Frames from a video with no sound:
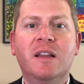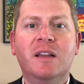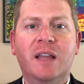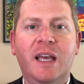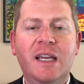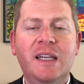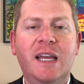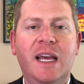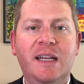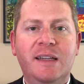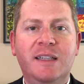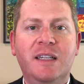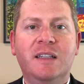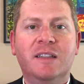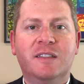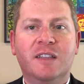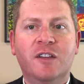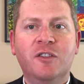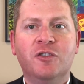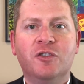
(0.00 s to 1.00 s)
late 18th
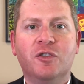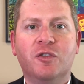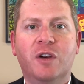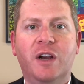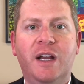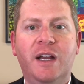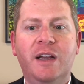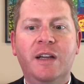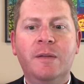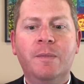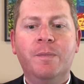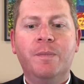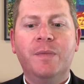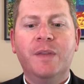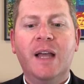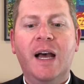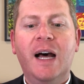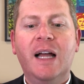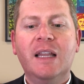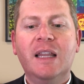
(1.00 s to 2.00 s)
century
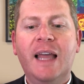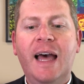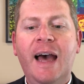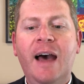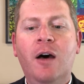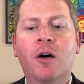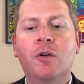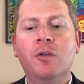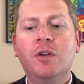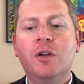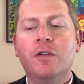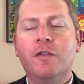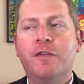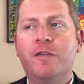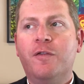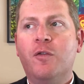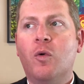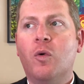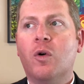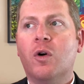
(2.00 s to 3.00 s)
allowed
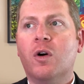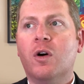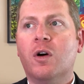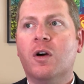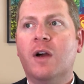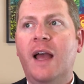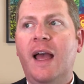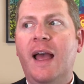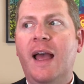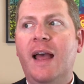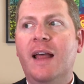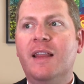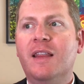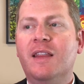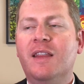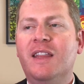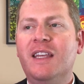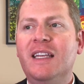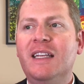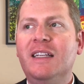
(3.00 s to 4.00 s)
for
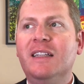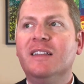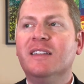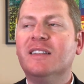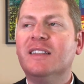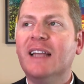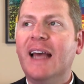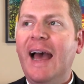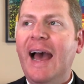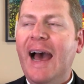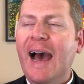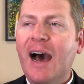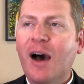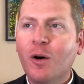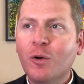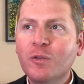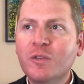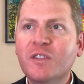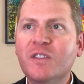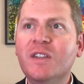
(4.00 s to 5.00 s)
these
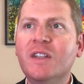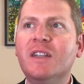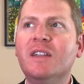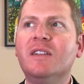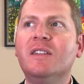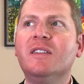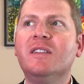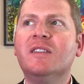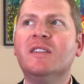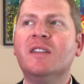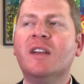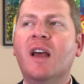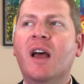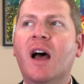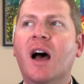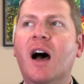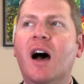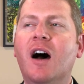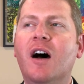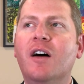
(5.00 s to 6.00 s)
houses
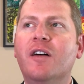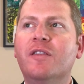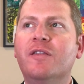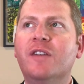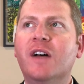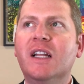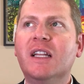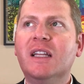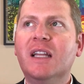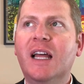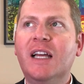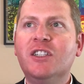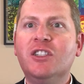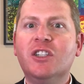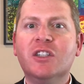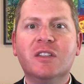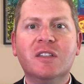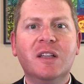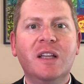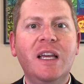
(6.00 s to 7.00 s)
of
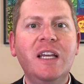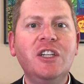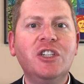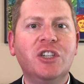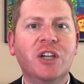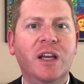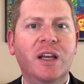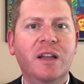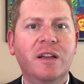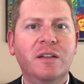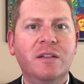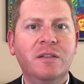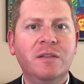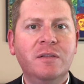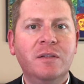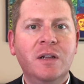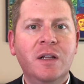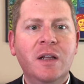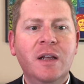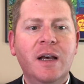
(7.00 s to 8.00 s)
legislation,
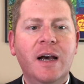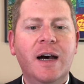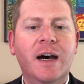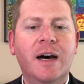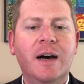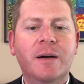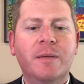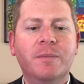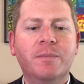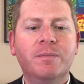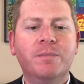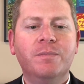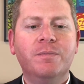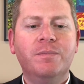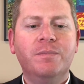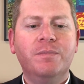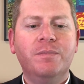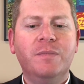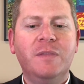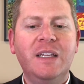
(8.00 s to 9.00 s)

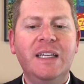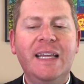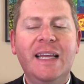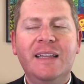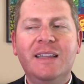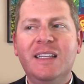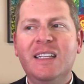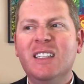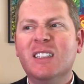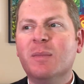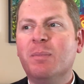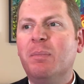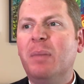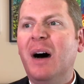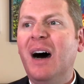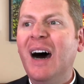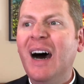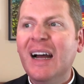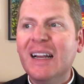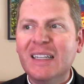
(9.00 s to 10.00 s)
these
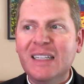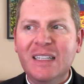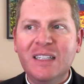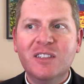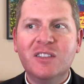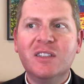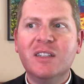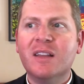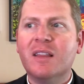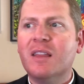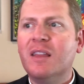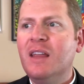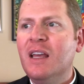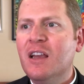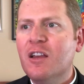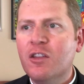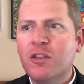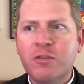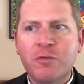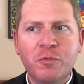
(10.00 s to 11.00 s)
bodies to
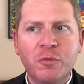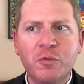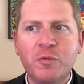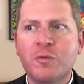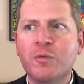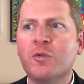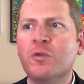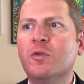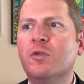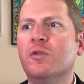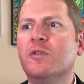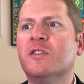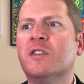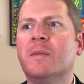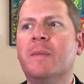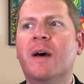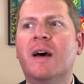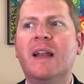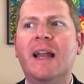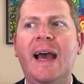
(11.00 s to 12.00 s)
think through rules
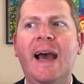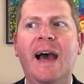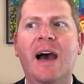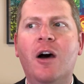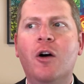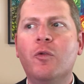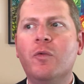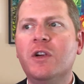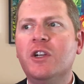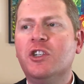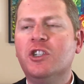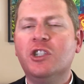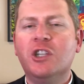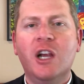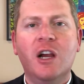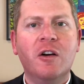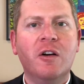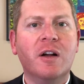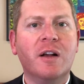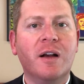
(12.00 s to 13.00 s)
about how we
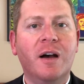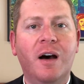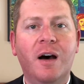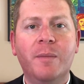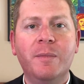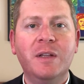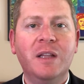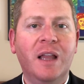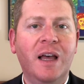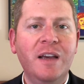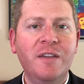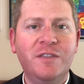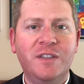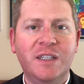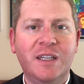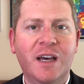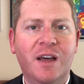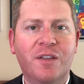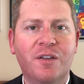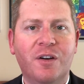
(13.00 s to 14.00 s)
share a common life
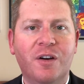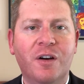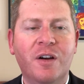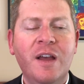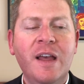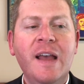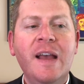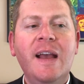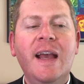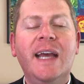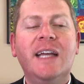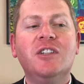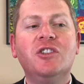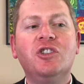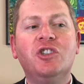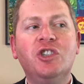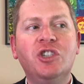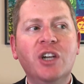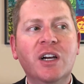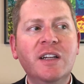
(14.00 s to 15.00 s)
together. And
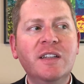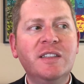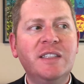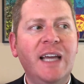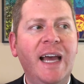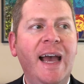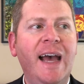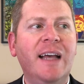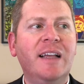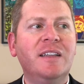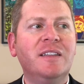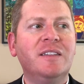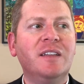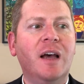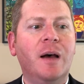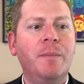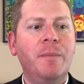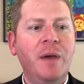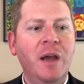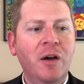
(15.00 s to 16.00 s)
just as
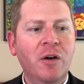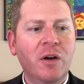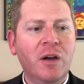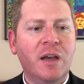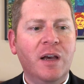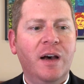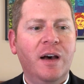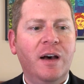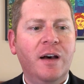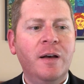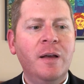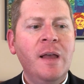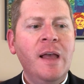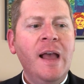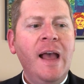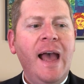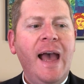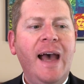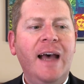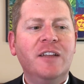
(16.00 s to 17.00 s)
America
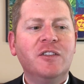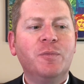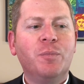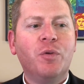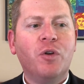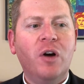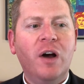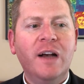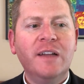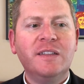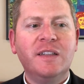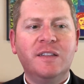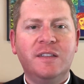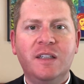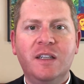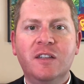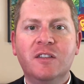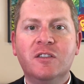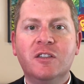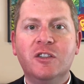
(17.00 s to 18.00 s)
has
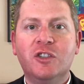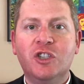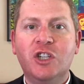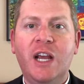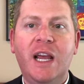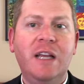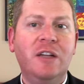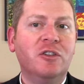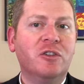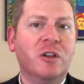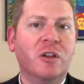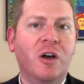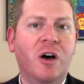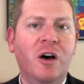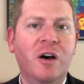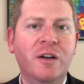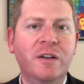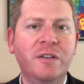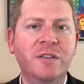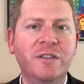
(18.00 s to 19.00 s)
processes to change
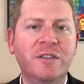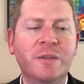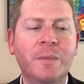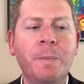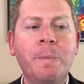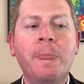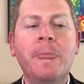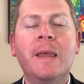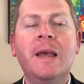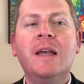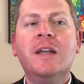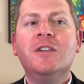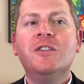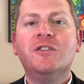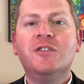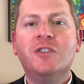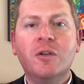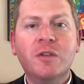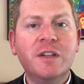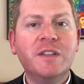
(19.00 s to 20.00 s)
laws,
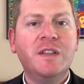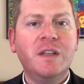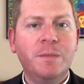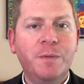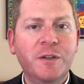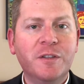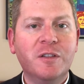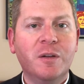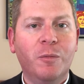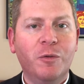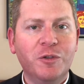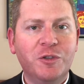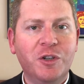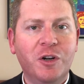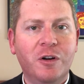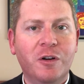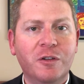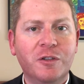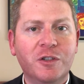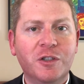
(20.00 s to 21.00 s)
so does the Episcopal
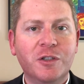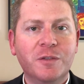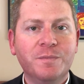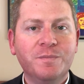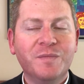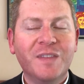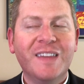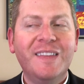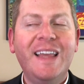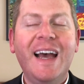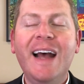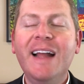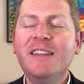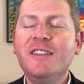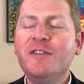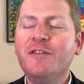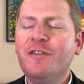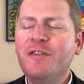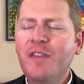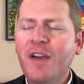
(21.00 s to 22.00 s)
Church. That's
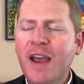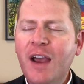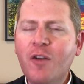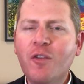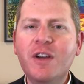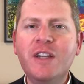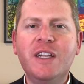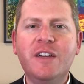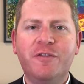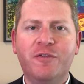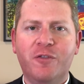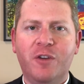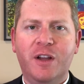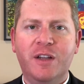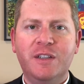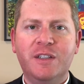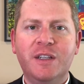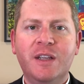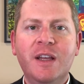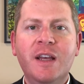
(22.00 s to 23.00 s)
very
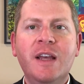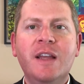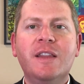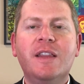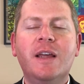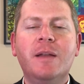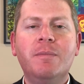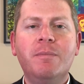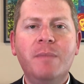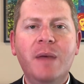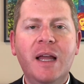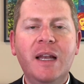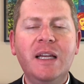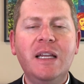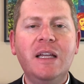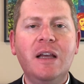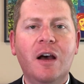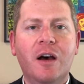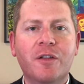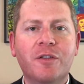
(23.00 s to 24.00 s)
different than
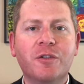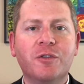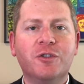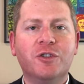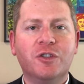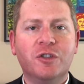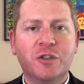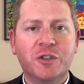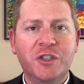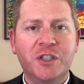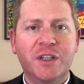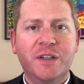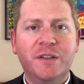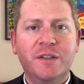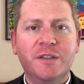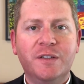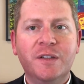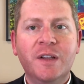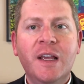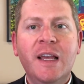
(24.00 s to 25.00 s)
many other
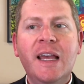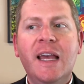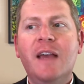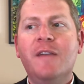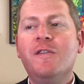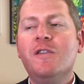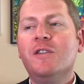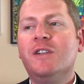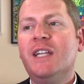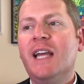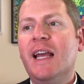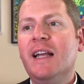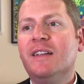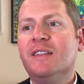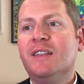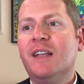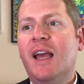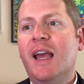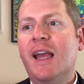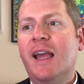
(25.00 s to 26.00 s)
churches. If you take,
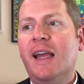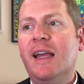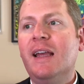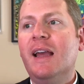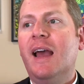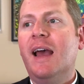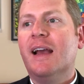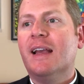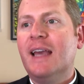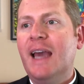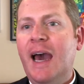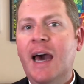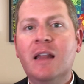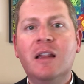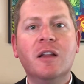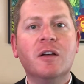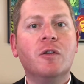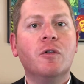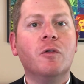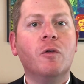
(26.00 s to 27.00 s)
say, a
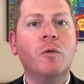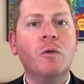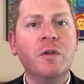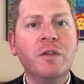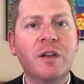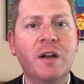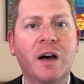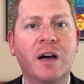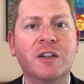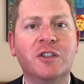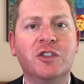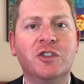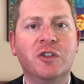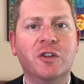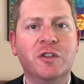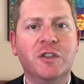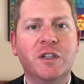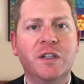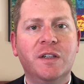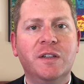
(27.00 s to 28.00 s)
Catholic or Orthodox
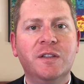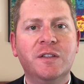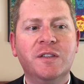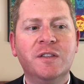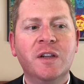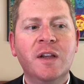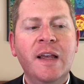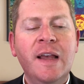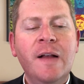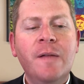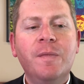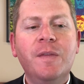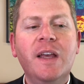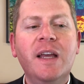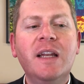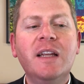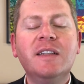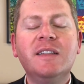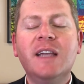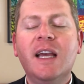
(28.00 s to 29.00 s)
churches, it
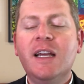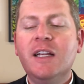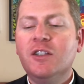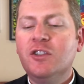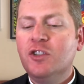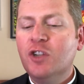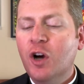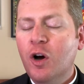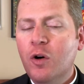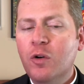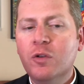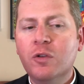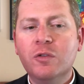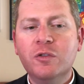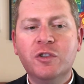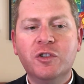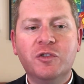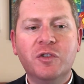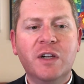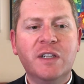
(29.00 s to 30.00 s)
is a total
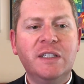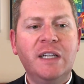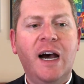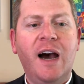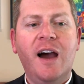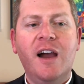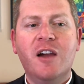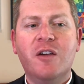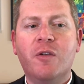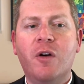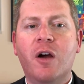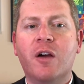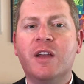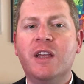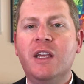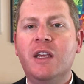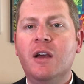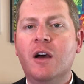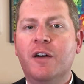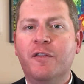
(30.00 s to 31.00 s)
strict
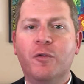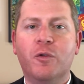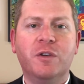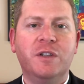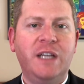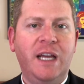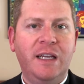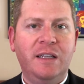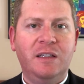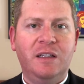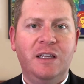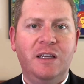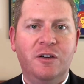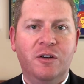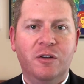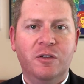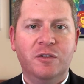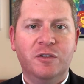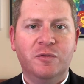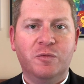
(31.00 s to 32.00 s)
hierarchy of ordained
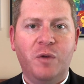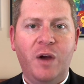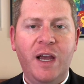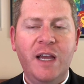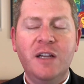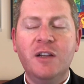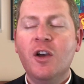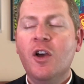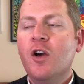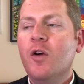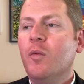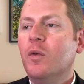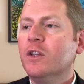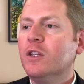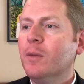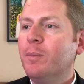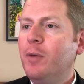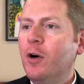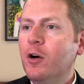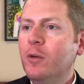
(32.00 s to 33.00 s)
leaders, right? What
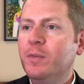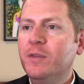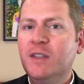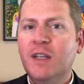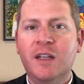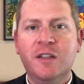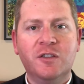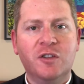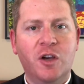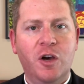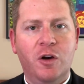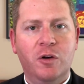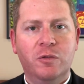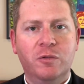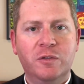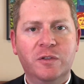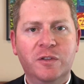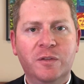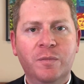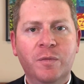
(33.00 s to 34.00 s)
the Pope says
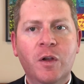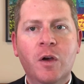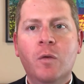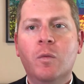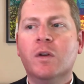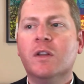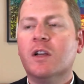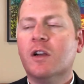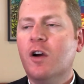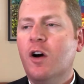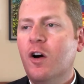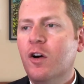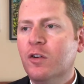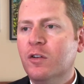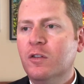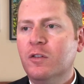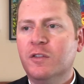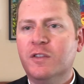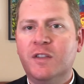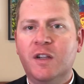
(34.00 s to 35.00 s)
goes. What the
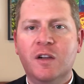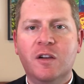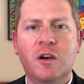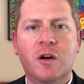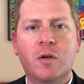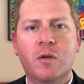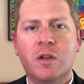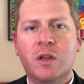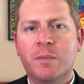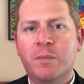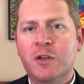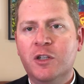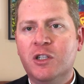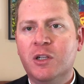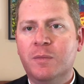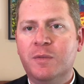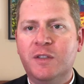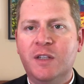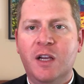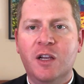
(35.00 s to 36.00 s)
cardinals say go or the
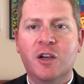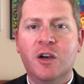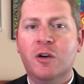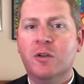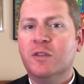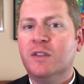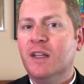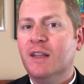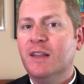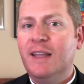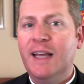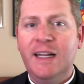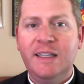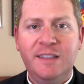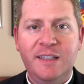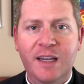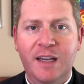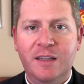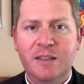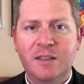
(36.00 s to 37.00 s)
bishops say goes, that's
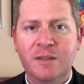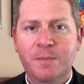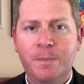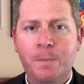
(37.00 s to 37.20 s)
it.